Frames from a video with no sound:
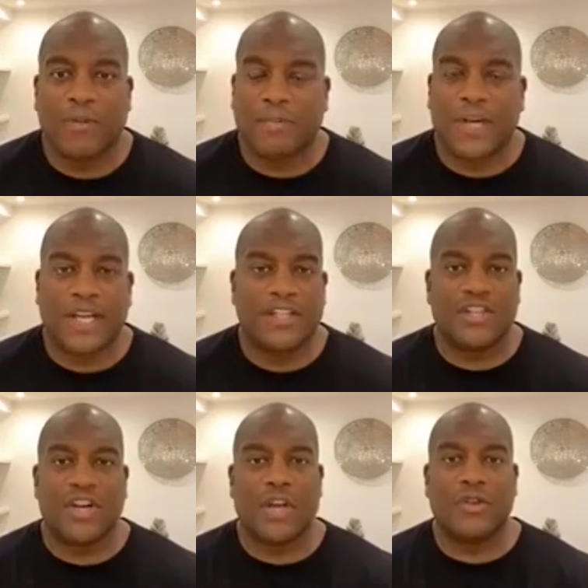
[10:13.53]
We played
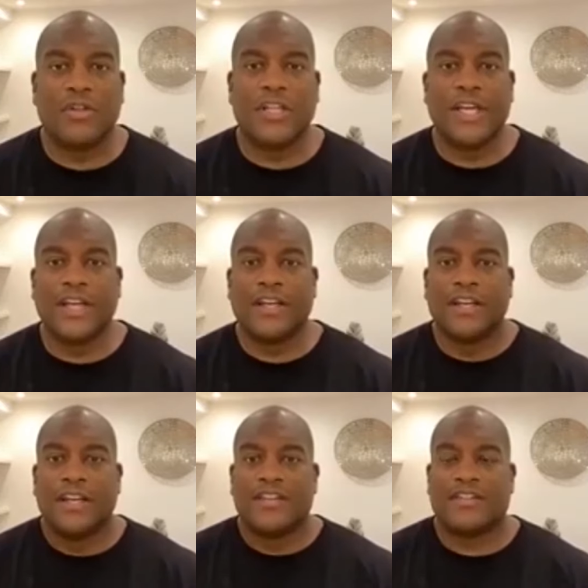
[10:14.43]
against each other in the league.
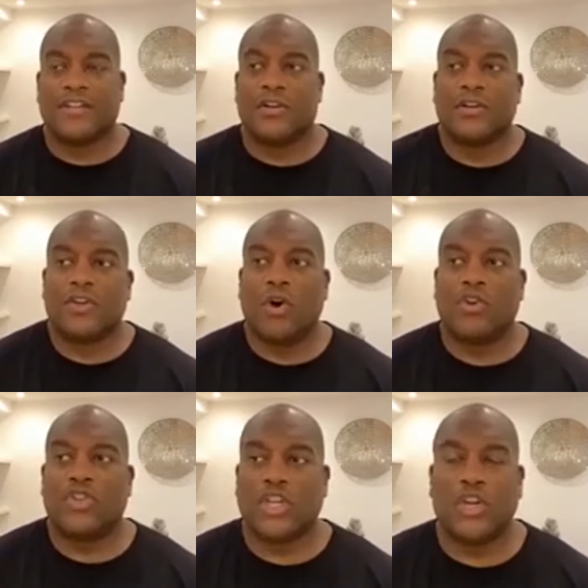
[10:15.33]
Stiller's
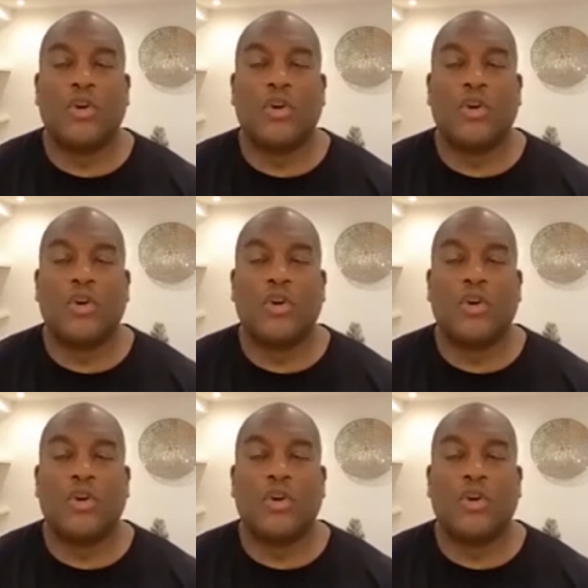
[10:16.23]
coaching.